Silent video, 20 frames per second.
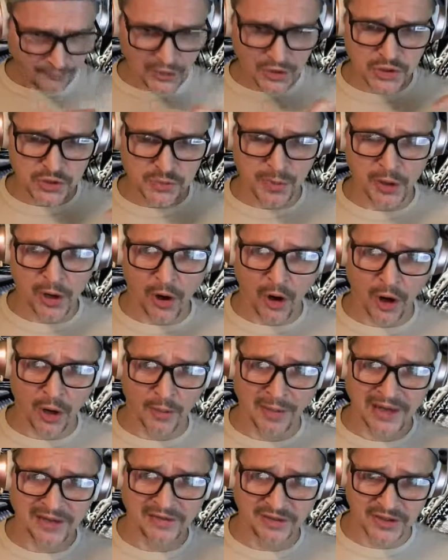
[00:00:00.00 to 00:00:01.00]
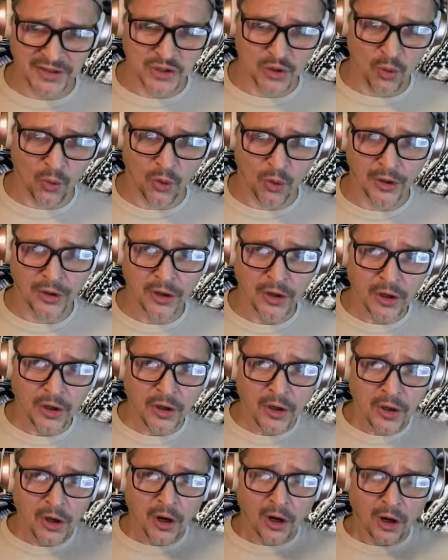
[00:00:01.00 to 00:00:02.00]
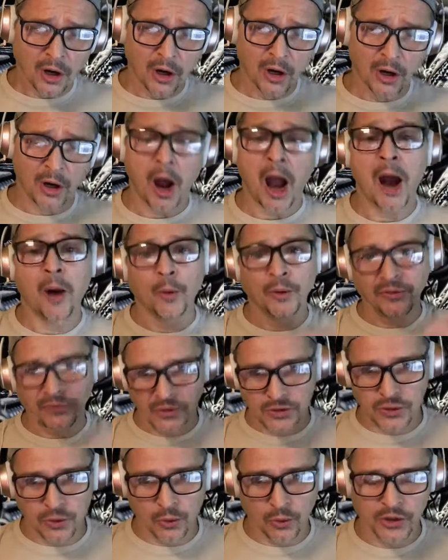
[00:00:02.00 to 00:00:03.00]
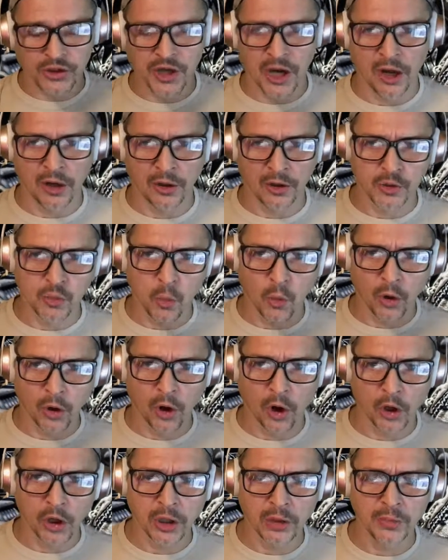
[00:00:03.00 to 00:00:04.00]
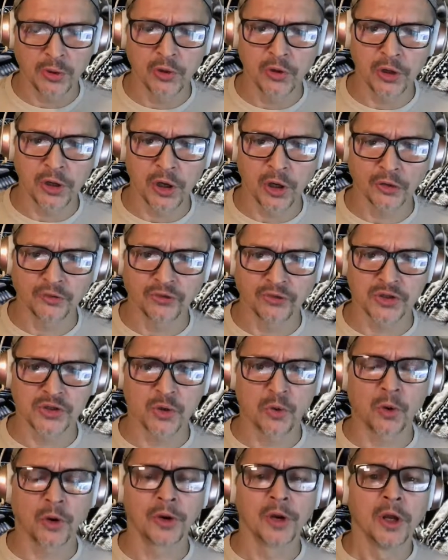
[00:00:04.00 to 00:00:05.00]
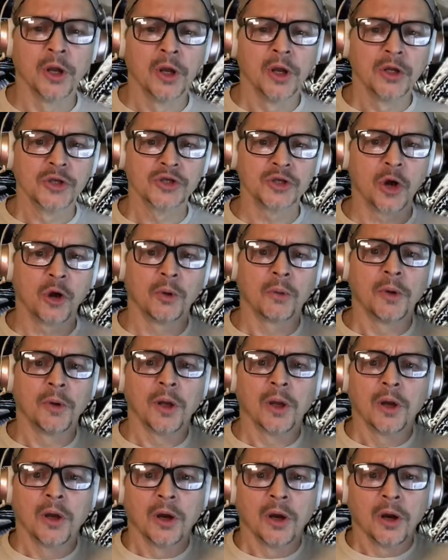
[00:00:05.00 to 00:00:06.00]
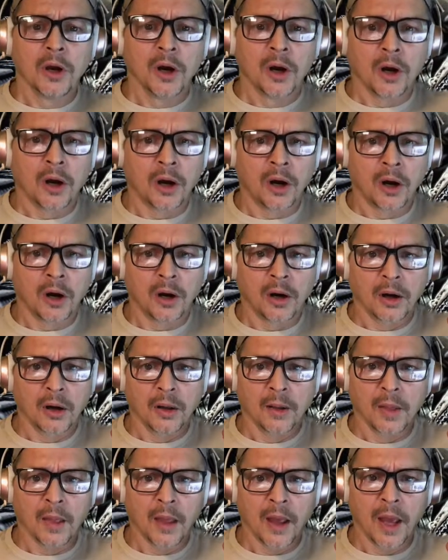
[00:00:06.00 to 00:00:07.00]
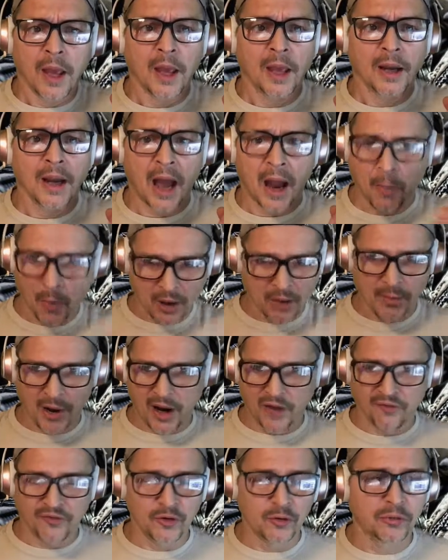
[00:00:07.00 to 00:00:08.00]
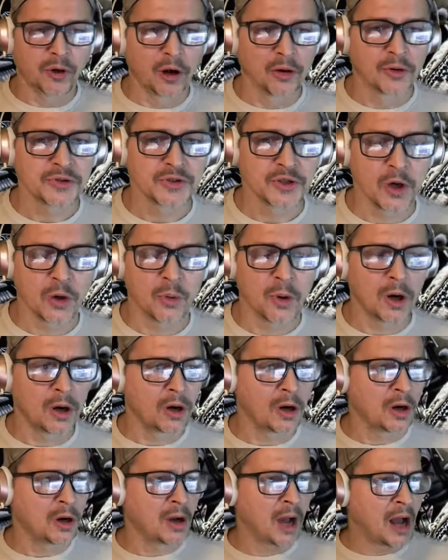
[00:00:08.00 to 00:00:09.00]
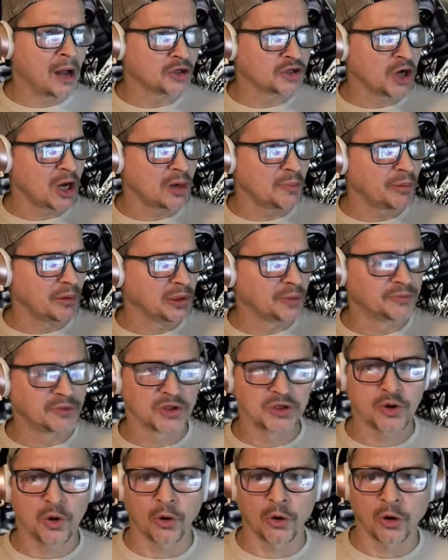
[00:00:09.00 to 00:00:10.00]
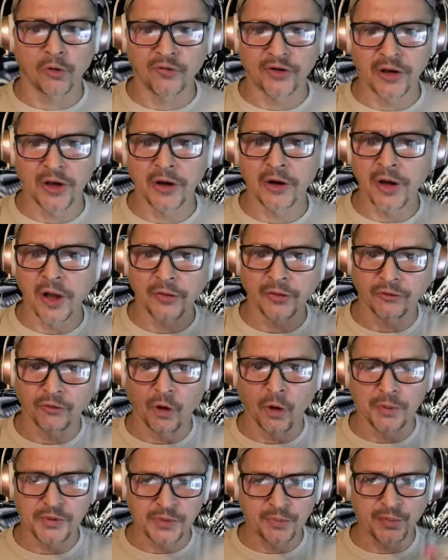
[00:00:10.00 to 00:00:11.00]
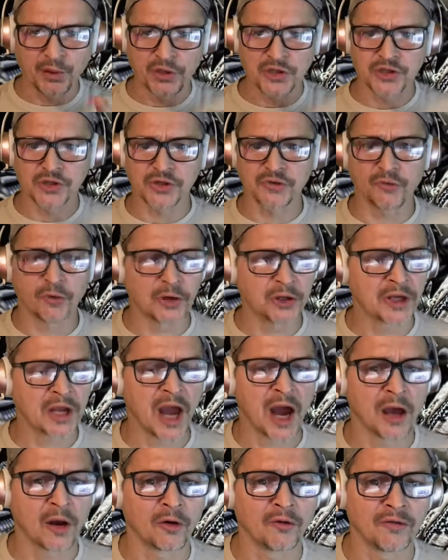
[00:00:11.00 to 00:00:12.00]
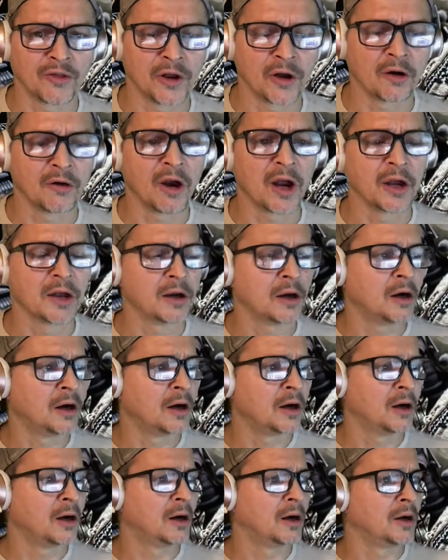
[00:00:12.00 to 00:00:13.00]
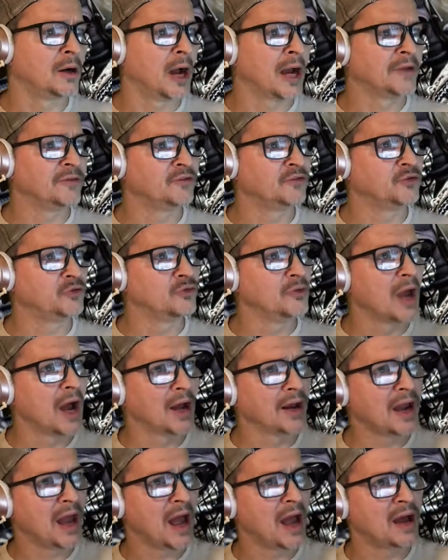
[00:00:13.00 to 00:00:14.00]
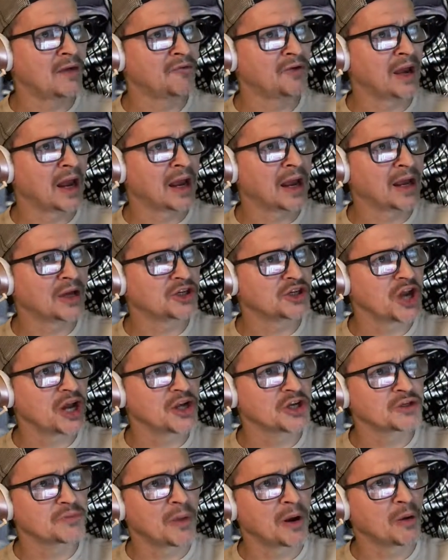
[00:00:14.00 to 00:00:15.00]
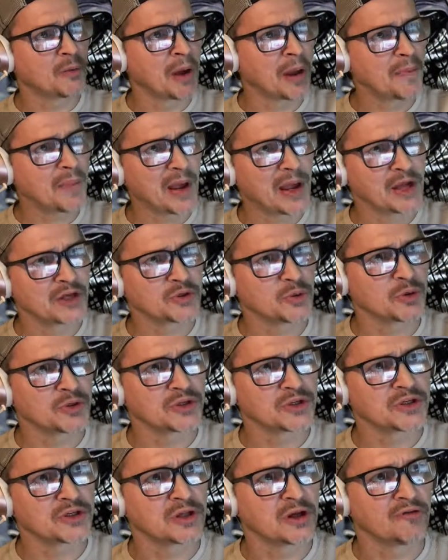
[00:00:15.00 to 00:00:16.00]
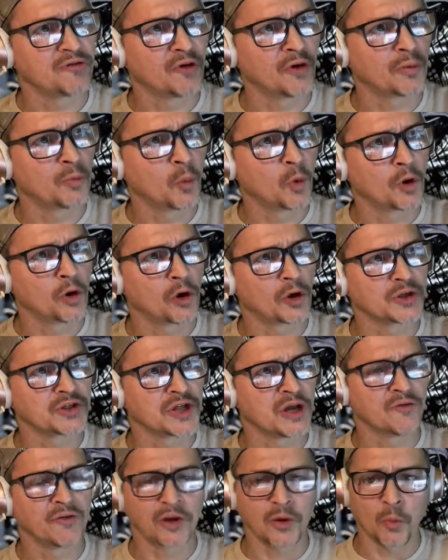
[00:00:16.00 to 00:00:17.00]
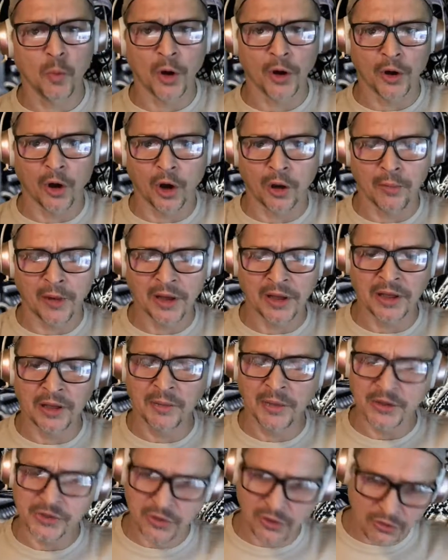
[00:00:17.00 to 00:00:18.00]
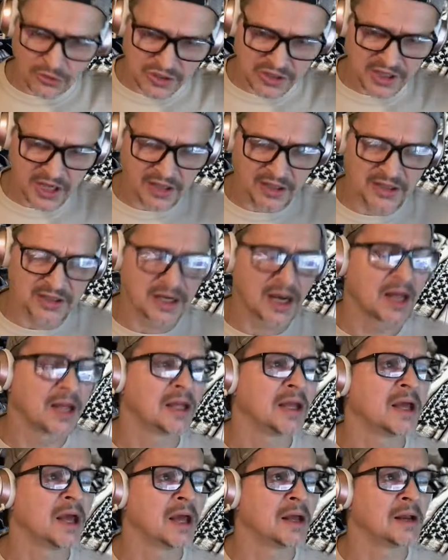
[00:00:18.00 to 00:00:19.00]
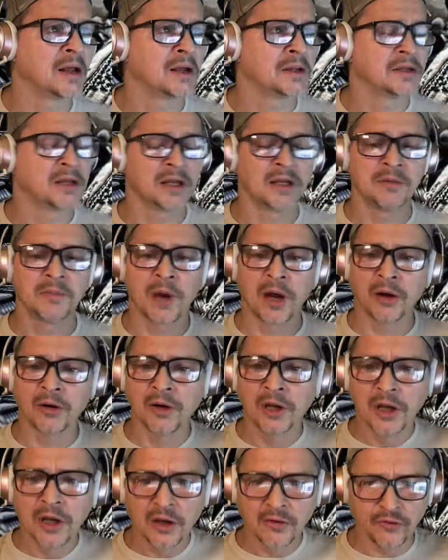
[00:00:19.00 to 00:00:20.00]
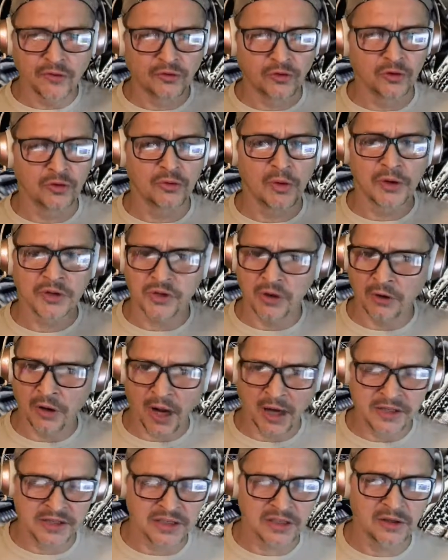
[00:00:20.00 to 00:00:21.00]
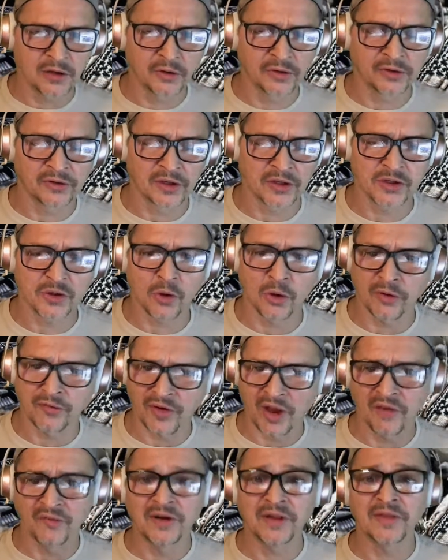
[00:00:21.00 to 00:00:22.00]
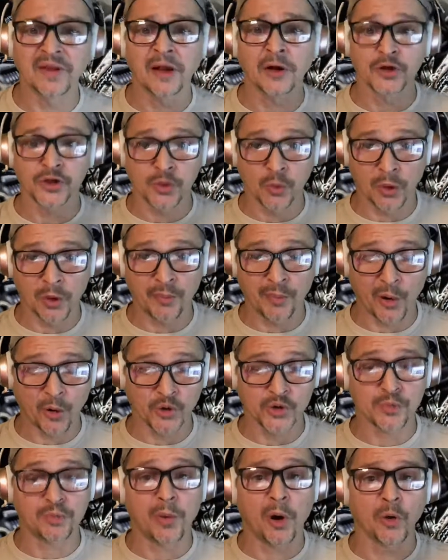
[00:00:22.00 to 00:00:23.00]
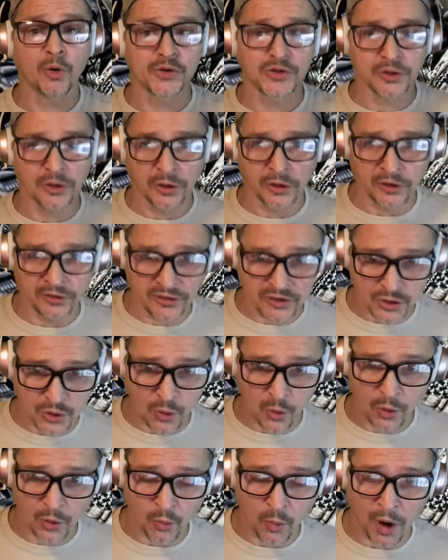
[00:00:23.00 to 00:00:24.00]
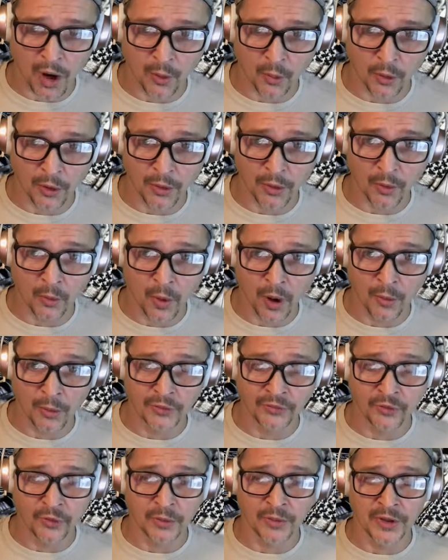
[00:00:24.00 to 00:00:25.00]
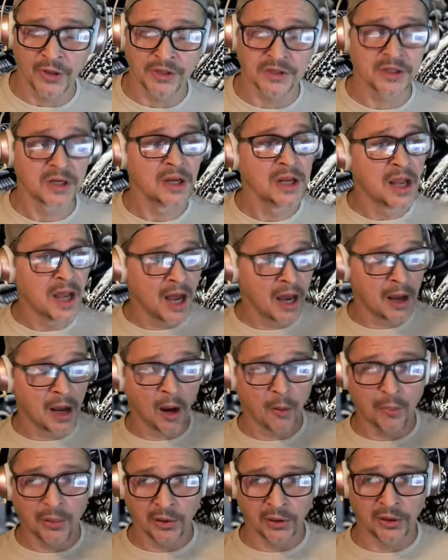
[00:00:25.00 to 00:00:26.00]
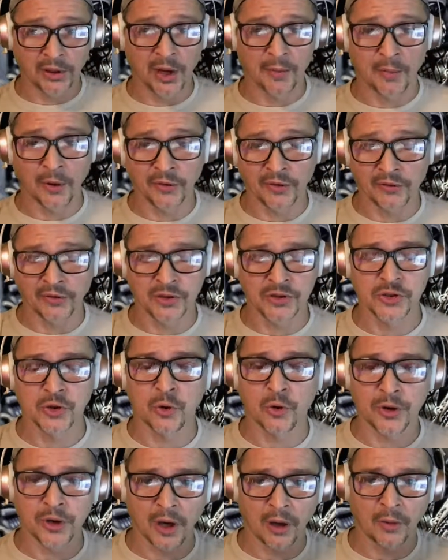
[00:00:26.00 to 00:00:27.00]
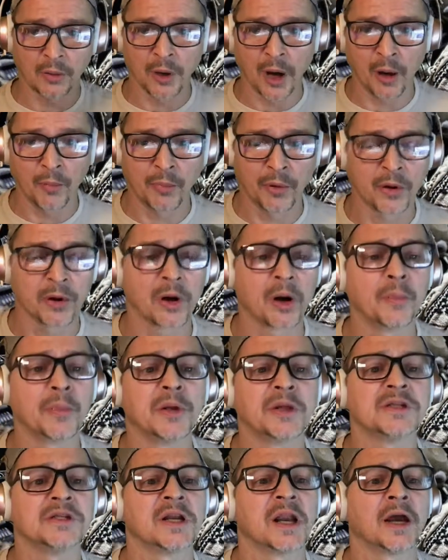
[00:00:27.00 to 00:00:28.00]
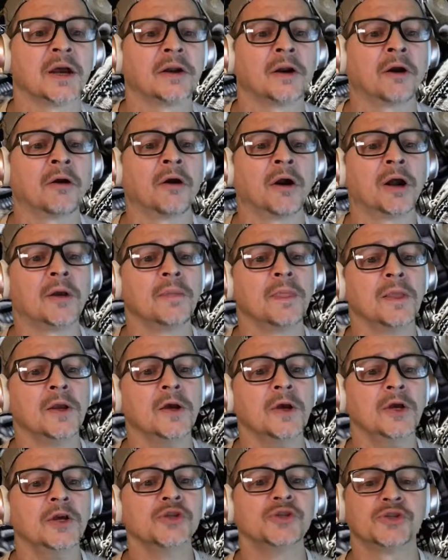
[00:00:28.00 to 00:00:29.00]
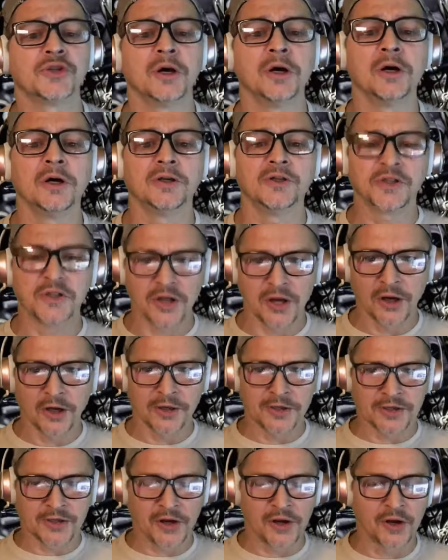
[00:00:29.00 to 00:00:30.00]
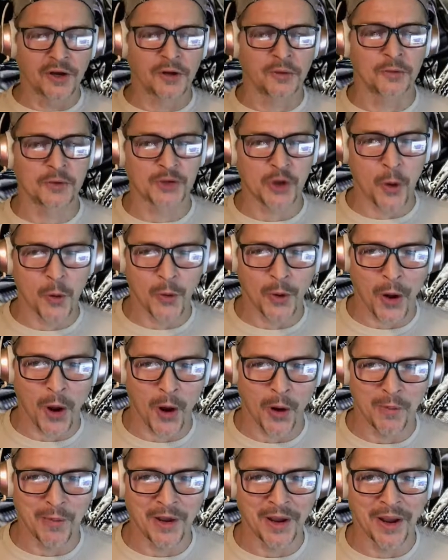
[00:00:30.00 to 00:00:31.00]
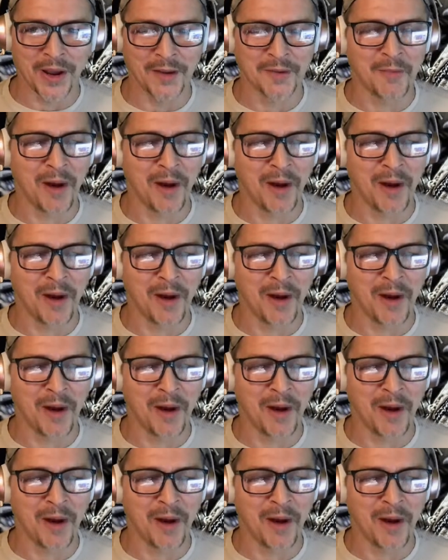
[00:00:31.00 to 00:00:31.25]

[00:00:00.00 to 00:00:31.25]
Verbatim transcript: It's been on my Discord, uh, our Discord channel. It's Warthog community on Discord. So uh, and I want to buy a few, bro. So uh, I'll try to pull up Discord over here and then throw up some pictures of what you got over there, right? Uh, I do not have it. I got changed my my passwords and stuff on Warthog71 on my email. So don't send it to that e e email. If you do, uh, I see it on the Discord. If you have anything else you want to post, post it on the Discord while we're while we're doing this, and I'll pull it up on the Discord and I'll I'll put it up here tonight. All right, son, son, son, what's going on, man?